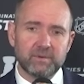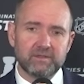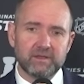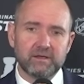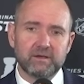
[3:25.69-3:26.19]
I
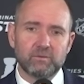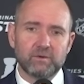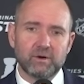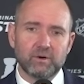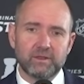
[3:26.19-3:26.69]
think,
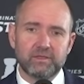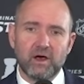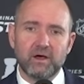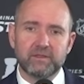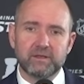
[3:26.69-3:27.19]
we
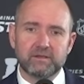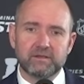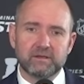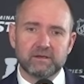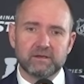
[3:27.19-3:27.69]
thought that
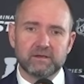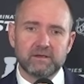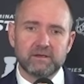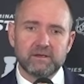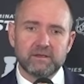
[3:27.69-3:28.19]
the
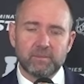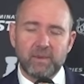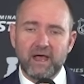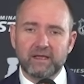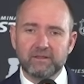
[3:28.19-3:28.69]

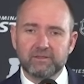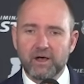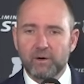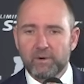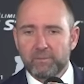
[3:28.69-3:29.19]
back end
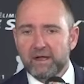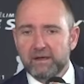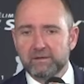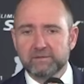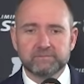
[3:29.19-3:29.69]
thought we
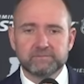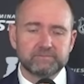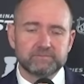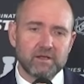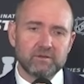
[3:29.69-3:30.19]
might,
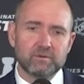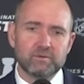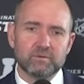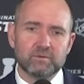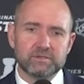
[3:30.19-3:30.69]
and
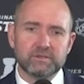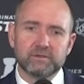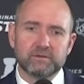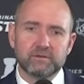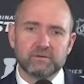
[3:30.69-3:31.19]
those
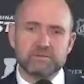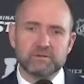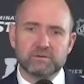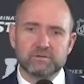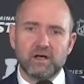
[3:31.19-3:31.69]
are those
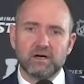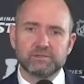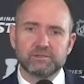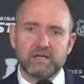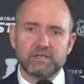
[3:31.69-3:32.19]

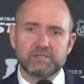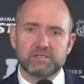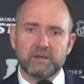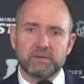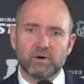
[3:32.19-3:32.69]
long change
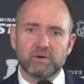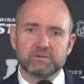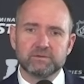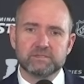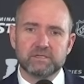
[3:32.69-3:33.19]
type
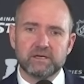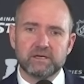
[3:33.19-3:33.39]
goals,